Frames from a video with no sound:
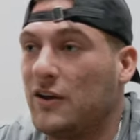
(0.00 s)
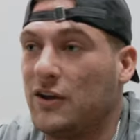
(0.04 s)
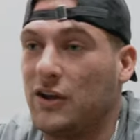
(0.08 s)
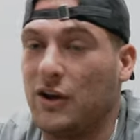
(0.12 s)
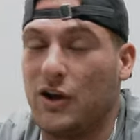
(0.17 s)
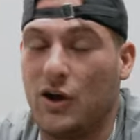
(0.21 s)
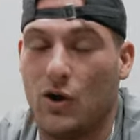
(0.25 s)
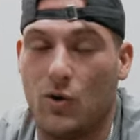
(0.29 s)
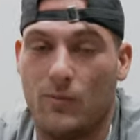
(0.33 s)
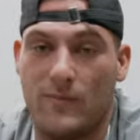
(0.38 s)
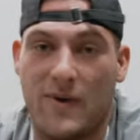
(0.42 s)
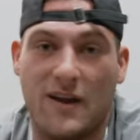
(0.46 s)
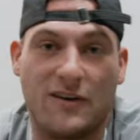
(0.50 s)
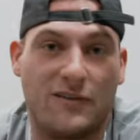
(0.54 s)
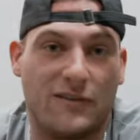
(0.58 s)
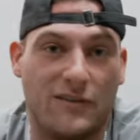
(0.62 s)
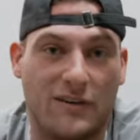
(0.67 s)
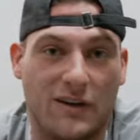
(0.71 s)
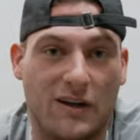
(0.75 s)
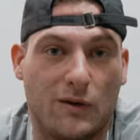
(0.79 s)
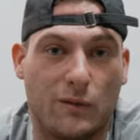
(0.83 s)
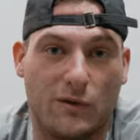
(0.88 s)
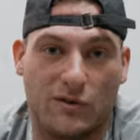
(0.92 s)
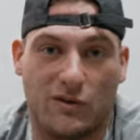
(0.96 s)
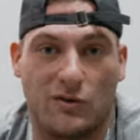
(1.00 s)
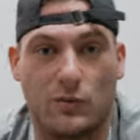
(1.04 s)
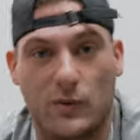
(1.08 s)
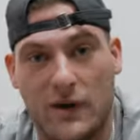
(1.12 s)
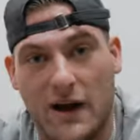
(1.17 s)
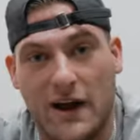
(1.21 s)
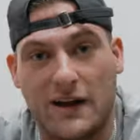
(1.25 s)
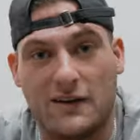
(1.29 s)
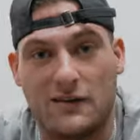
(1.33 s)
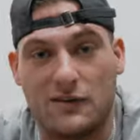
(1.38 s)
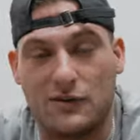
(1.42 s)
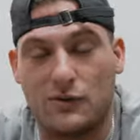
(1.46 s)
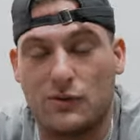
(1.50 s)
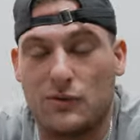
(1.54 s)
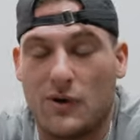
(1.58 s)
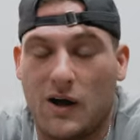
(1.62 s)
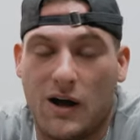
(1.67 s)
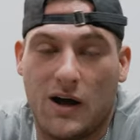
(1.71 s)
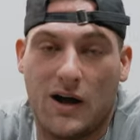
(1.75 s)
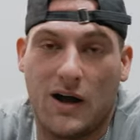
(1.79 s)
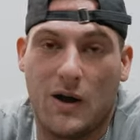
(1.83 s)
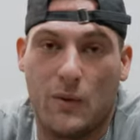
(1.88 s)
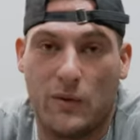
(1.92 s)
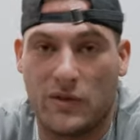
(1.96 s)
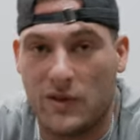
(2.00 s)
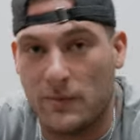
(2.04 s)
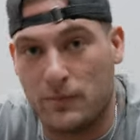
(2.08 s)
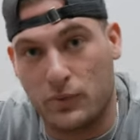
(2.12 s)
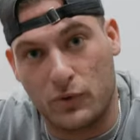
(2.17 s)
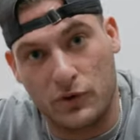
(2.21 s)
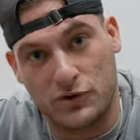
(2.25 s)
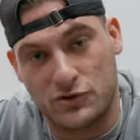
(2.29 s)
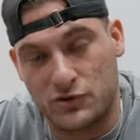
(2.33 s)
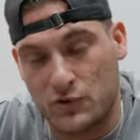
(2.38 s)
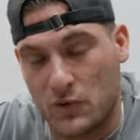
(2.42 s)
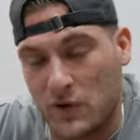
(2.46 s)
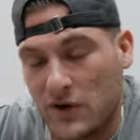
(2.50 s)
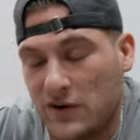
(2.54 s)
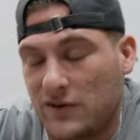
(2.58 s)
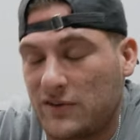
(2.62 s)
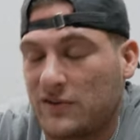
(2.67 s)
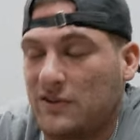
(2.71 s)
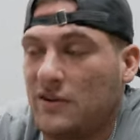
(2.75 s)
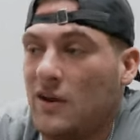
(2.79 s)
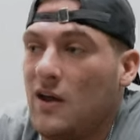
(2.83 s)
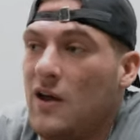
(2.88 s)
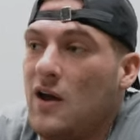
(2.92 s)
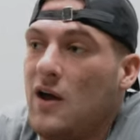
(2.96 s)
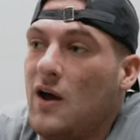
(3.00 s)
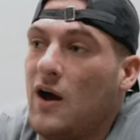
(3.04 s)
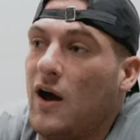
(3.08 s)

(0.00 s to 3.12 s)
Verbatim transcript: you know, men's physique, which is what I do uh, with the board shorts,